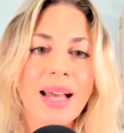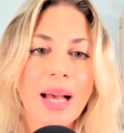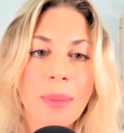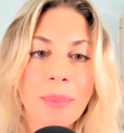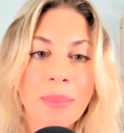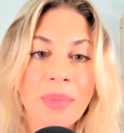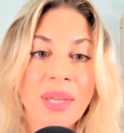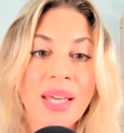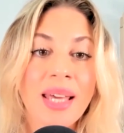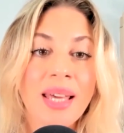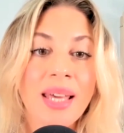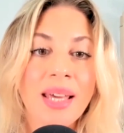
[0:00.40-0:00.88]

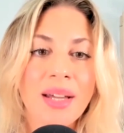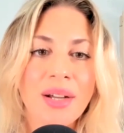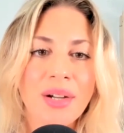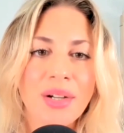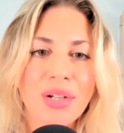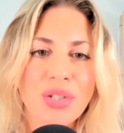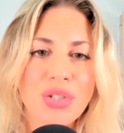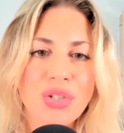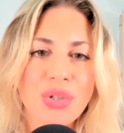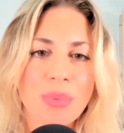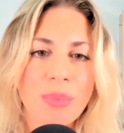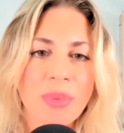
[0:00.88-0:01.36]
Come here
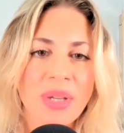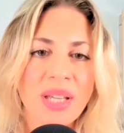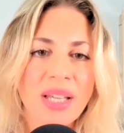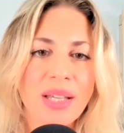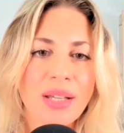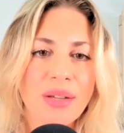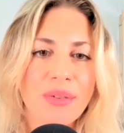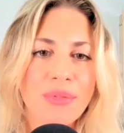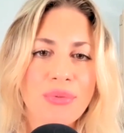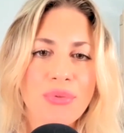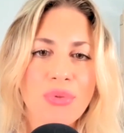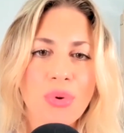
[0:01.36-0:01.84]
to
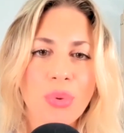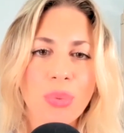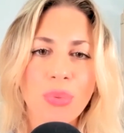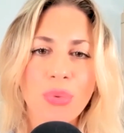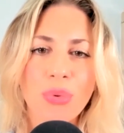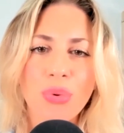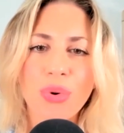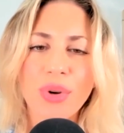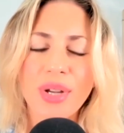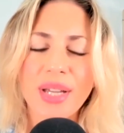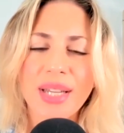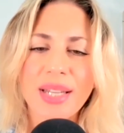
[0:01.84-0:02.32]
me from
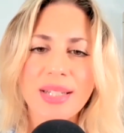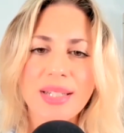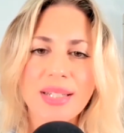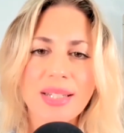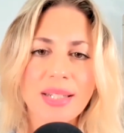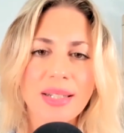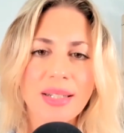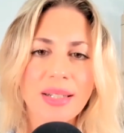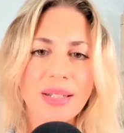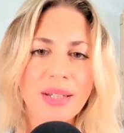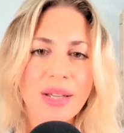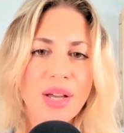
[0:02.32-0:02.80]
Crete,
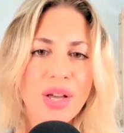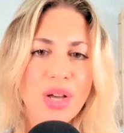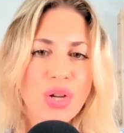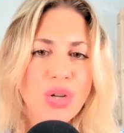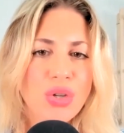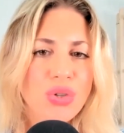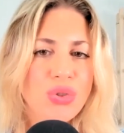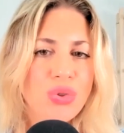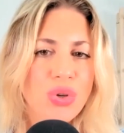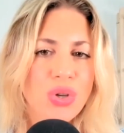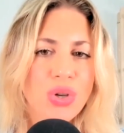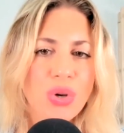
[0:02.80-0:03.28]

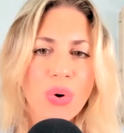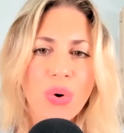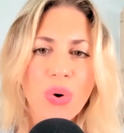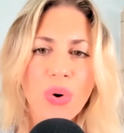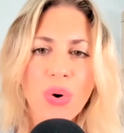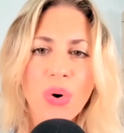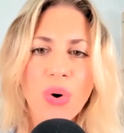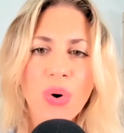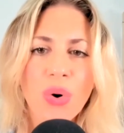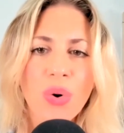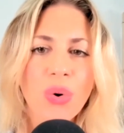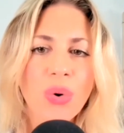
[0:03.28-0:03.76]
to your
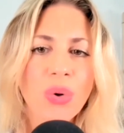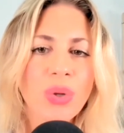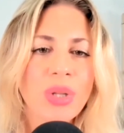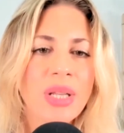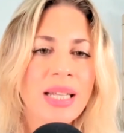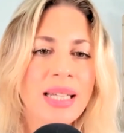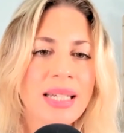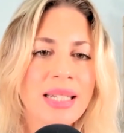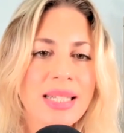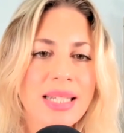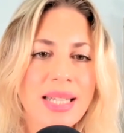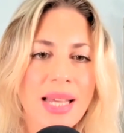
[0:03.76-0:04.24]

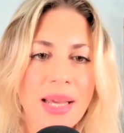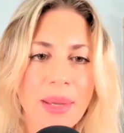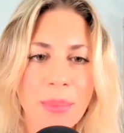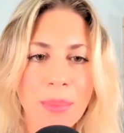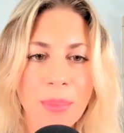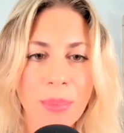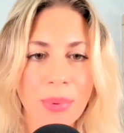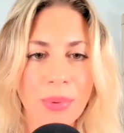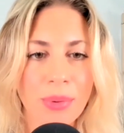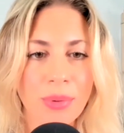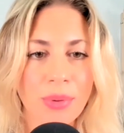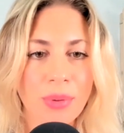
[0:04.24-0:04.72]
holy
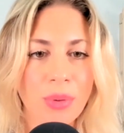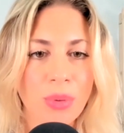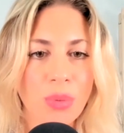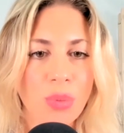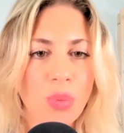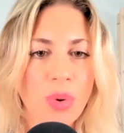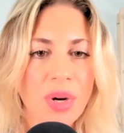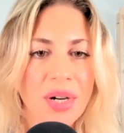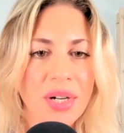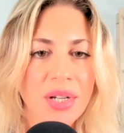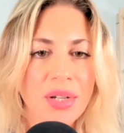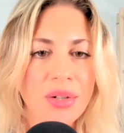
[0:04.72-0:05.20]
temple
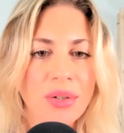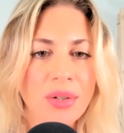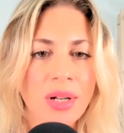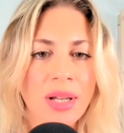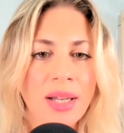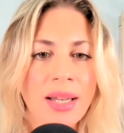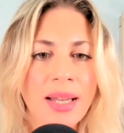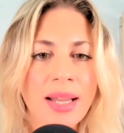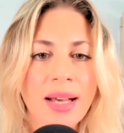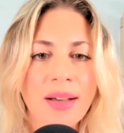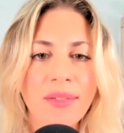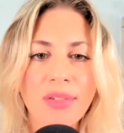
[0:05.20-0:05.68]
where your
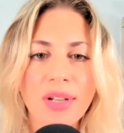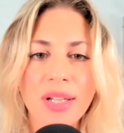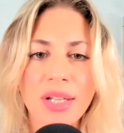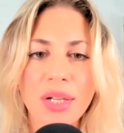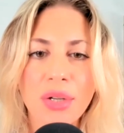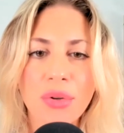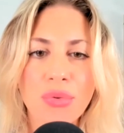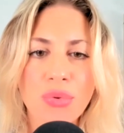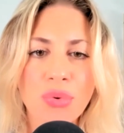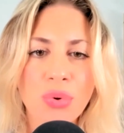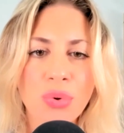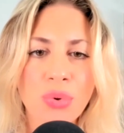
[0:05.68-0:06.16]
lovely
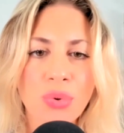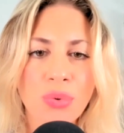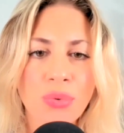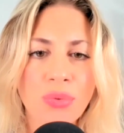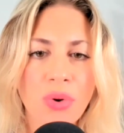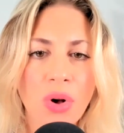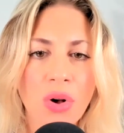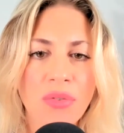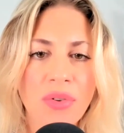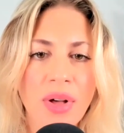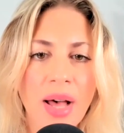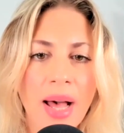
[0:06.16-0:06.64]
grove
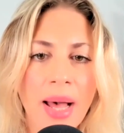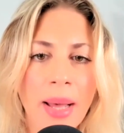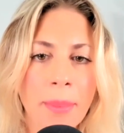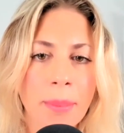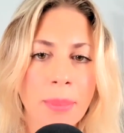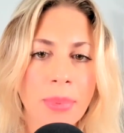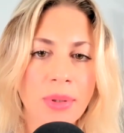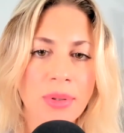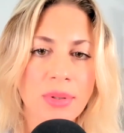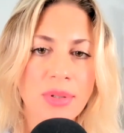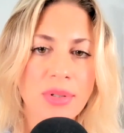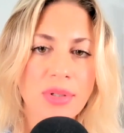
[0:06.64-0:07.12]
of
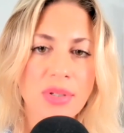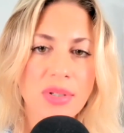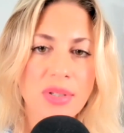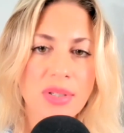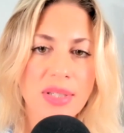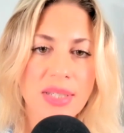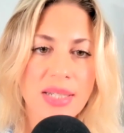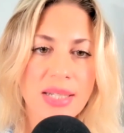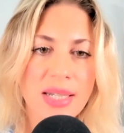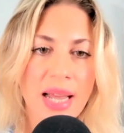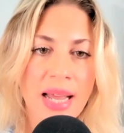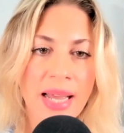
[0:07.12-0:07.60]
apples
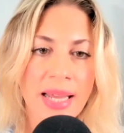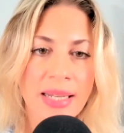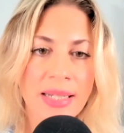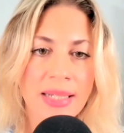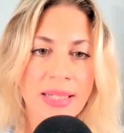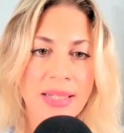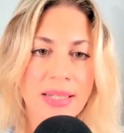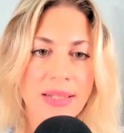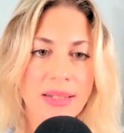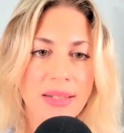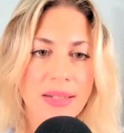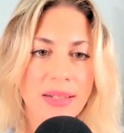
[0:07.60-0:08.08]

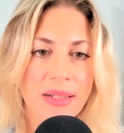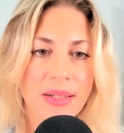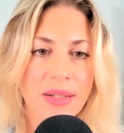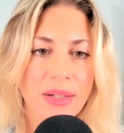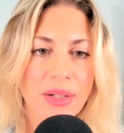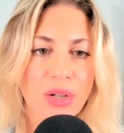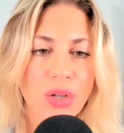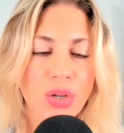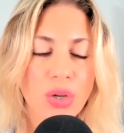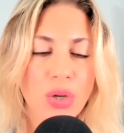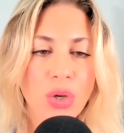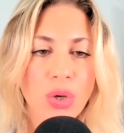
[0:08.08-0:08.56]
stand,
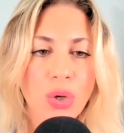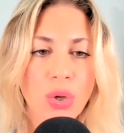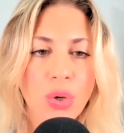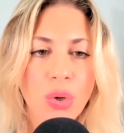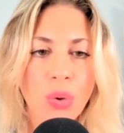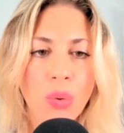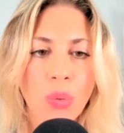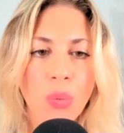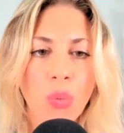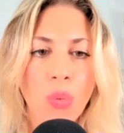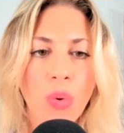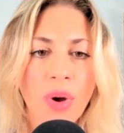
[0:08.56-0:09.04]

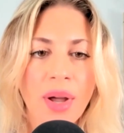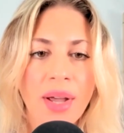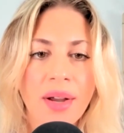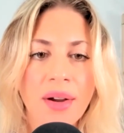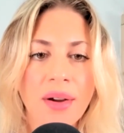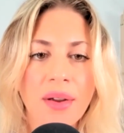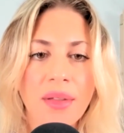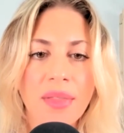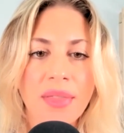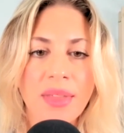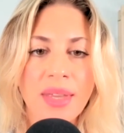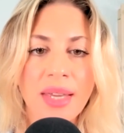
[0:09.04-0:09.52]

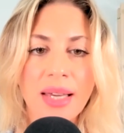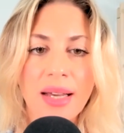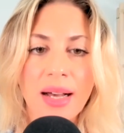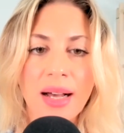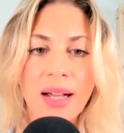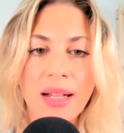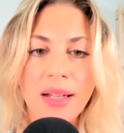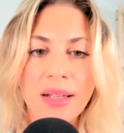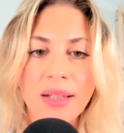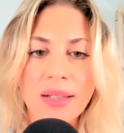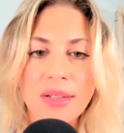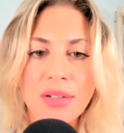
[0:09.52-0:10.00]
where the
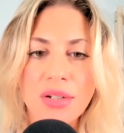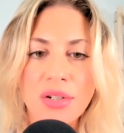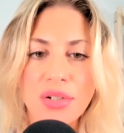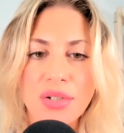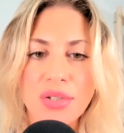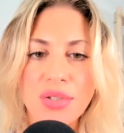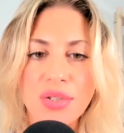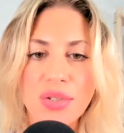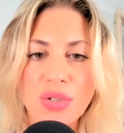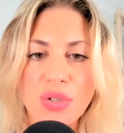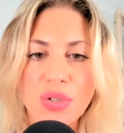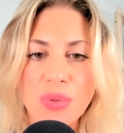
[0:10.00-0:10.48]
altars
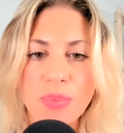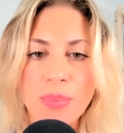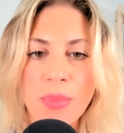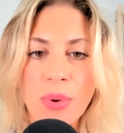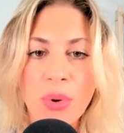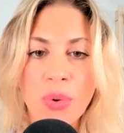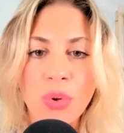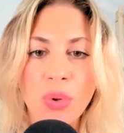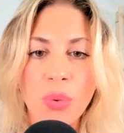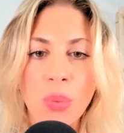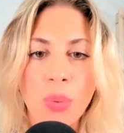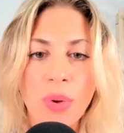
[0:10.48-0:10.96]

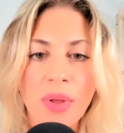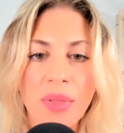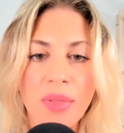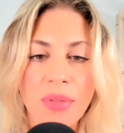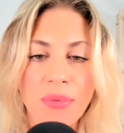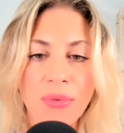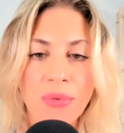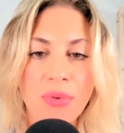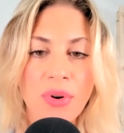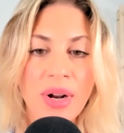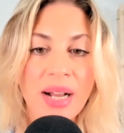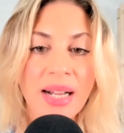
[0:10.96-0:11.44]
smoke with
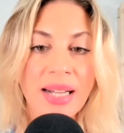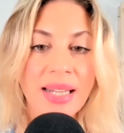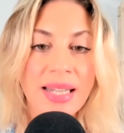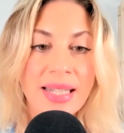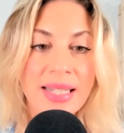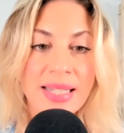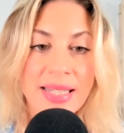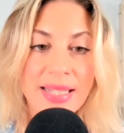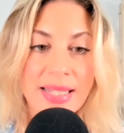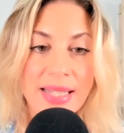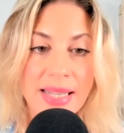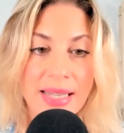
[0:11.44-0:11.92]

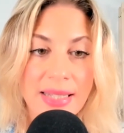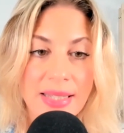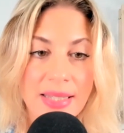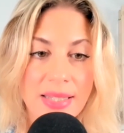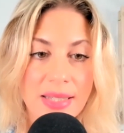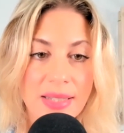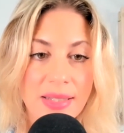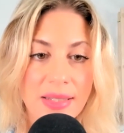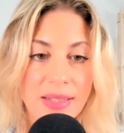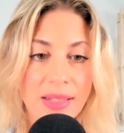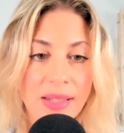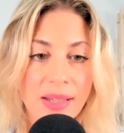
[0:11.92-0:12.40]

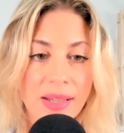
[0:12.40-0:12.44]
frankincense.